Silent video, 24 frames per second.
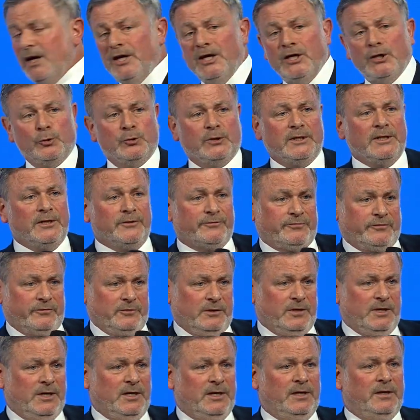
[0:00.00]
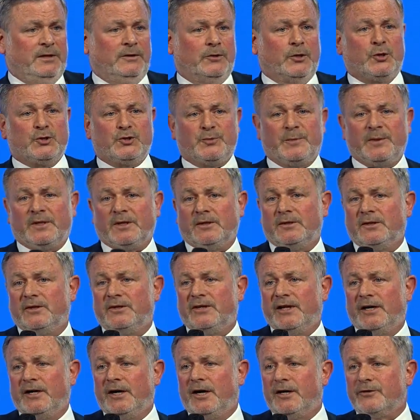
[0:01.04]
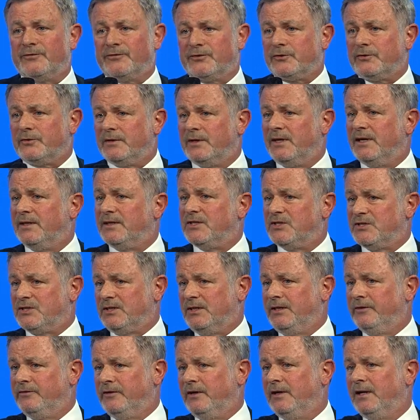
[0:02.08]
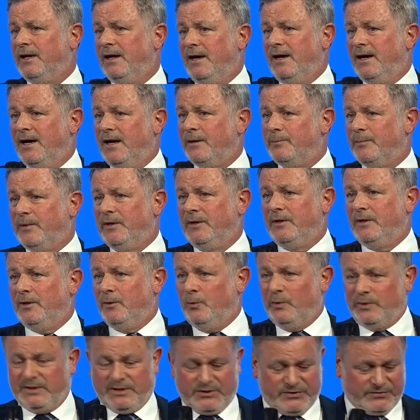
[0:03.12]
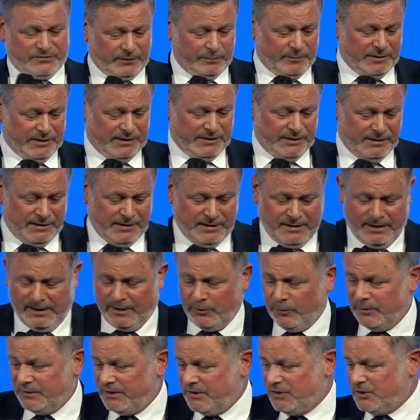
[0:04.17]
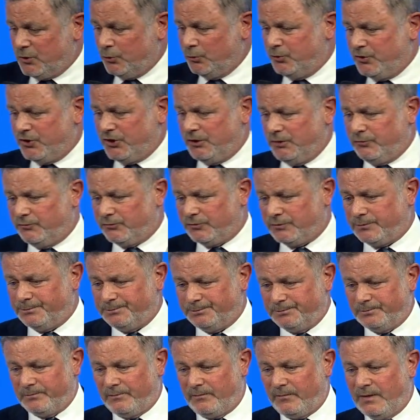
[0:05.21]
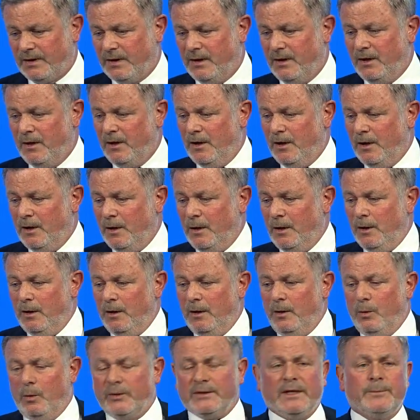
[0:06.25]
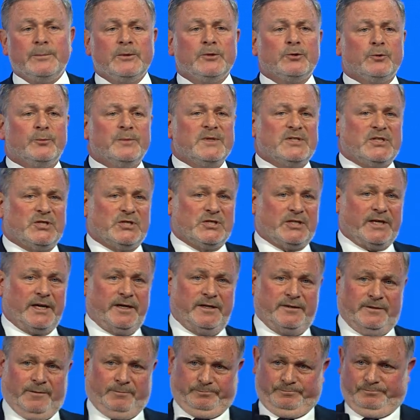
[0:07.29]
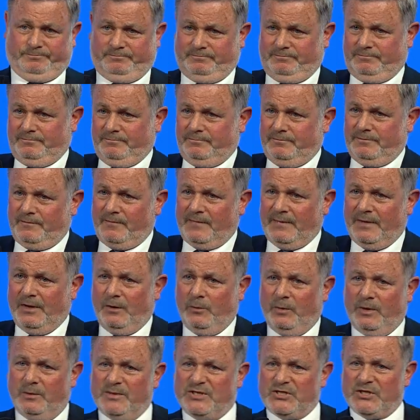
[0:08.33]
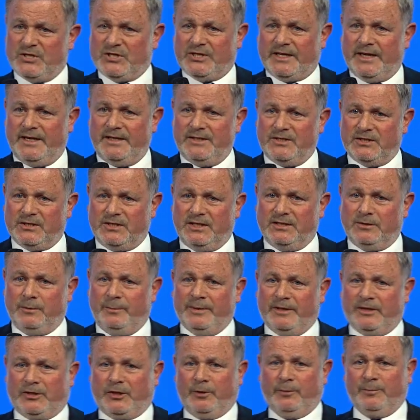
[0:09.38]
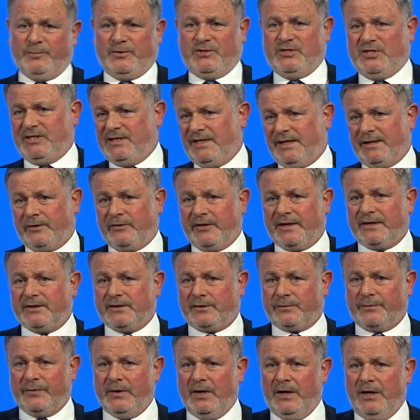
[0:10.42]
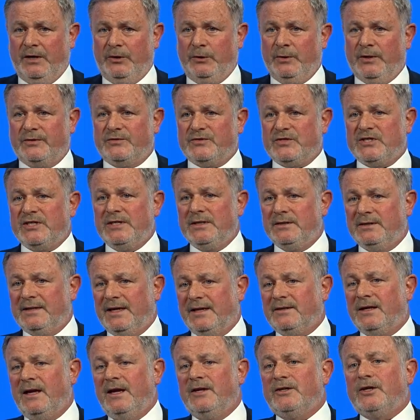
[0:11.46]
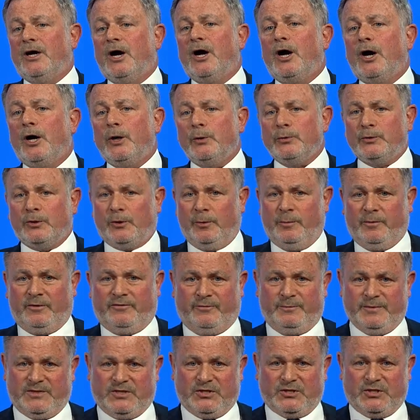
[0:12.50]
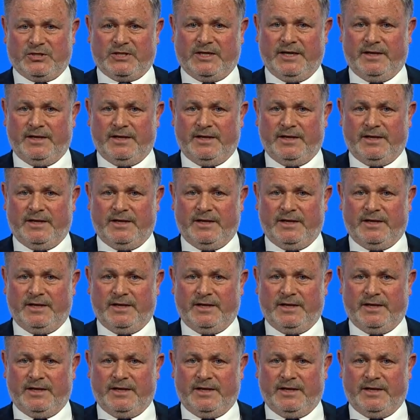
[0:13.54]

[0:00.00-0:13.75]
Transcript: He could leave the hospital the day after and is living happy with his family and with his two children. What happened to Mrs. K? Well, Mrs. K is a little bit a composite character. You have seen that the outcome of Mrs.